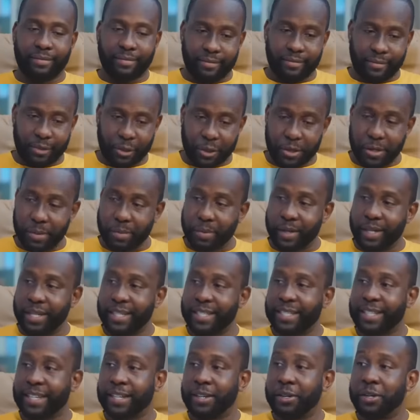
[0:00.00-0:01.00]
Stubborn
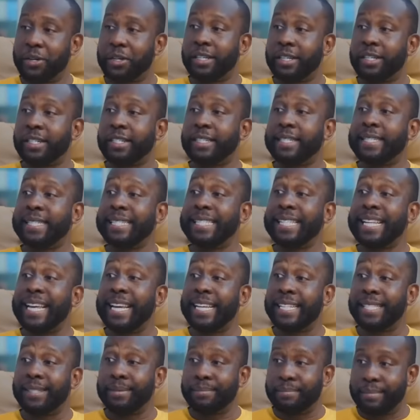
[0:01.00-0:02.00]
is an
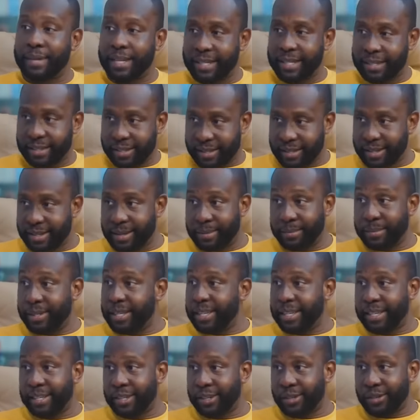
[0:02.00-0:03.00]
understatement, I'm
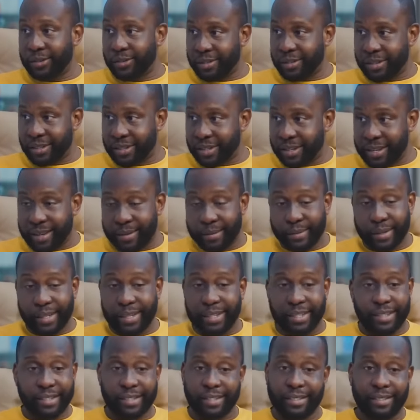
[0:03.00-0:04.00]
telling you. I
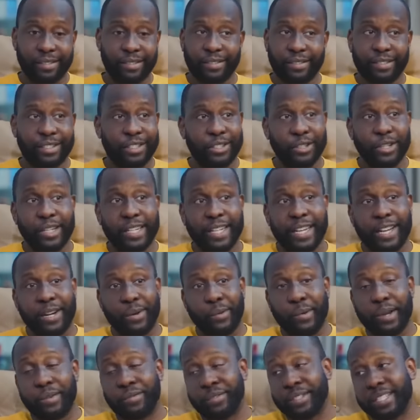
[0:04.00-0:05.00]
mean, she's not the kind of
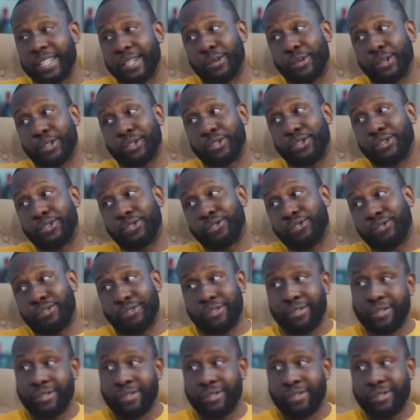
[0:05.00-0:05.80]
wife you tell her what to do.